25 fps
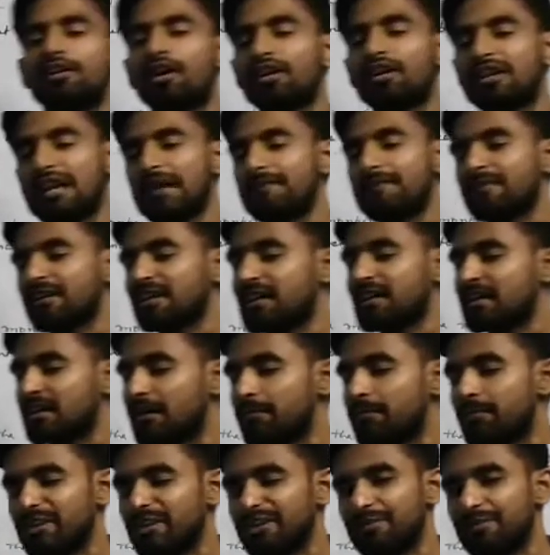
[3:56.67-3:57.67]
not having a
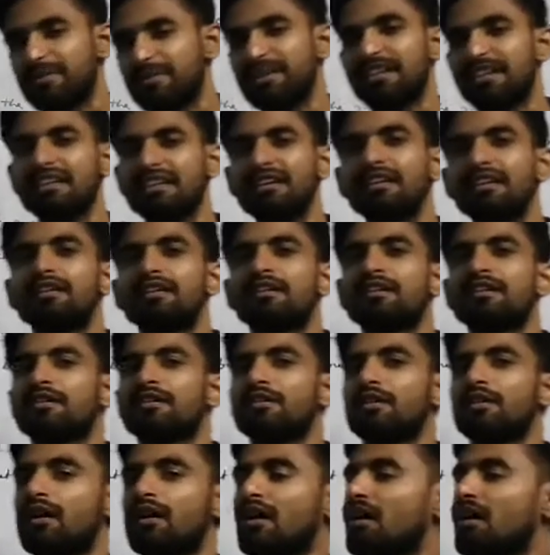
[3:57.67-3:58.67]
complete meaning.
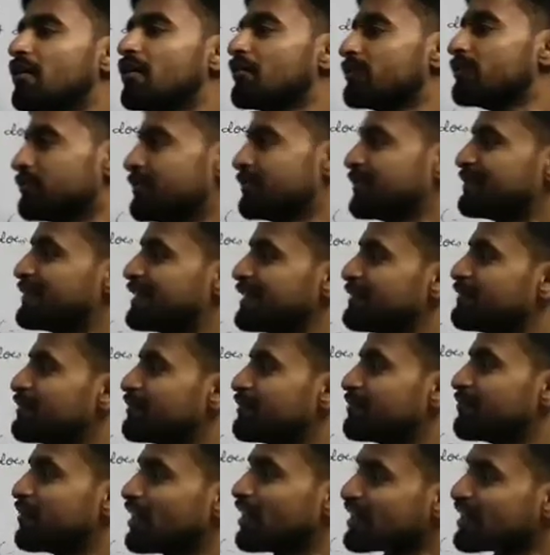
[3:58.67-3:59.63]
We will